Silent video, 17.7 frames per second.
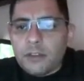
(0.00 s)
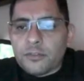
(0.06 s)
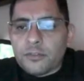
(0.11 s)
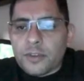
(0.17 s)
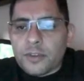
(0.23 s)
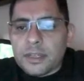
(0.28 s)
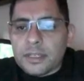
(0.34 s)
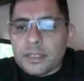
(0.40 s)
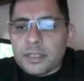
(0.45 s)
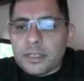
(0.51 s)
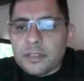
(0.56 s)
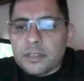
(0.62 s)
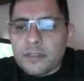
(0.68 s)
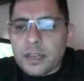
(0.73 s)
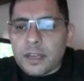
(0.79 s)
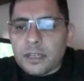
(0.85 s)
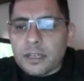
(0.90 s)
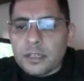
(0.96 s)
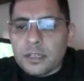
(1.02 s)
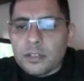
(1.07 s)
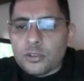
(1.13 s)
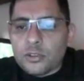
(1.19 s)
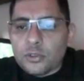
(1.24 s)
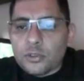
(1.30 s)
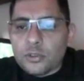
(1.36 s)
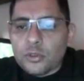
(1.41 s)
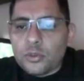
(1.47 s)
phrase is divided
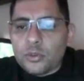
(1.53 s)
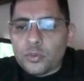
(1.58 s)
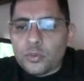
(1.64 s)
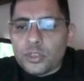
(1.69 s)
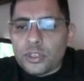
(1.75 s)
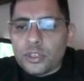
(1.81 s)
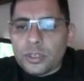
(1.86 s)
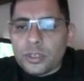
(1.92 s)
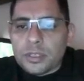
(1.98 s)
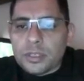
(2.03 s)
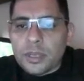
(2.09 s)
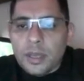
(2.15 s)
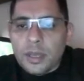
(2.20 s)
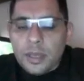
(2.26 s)
into two, which is